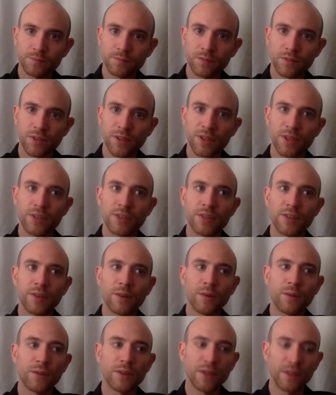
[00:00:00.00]
and it's the
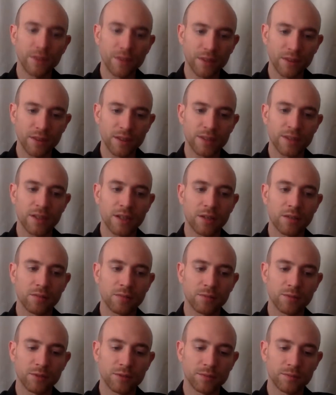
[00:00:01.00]
only thing that's
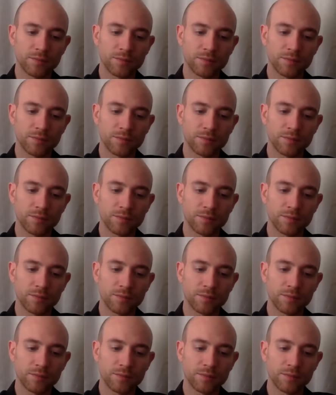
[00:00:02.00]
helped.